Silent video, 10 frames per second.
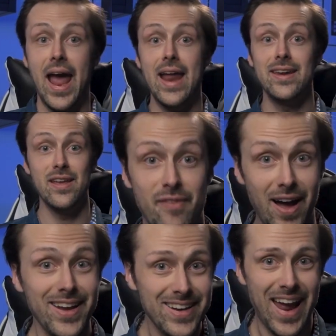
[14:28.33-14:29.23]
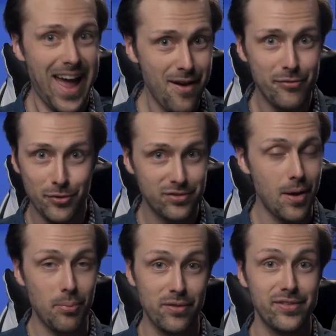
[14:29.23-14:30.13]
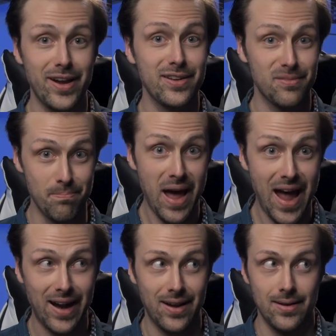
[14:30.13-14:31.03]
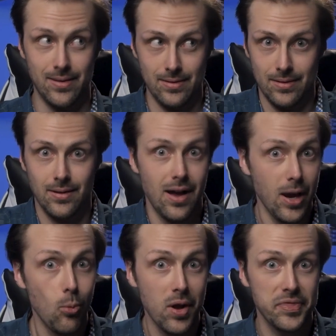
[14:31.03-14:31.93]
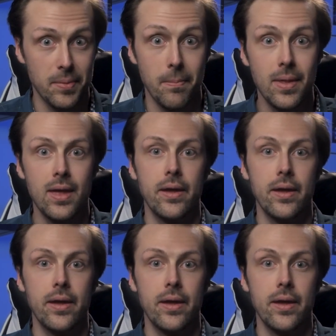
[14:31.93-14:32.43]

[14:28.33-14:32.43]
And if I can have those couple of seconds back, I want them,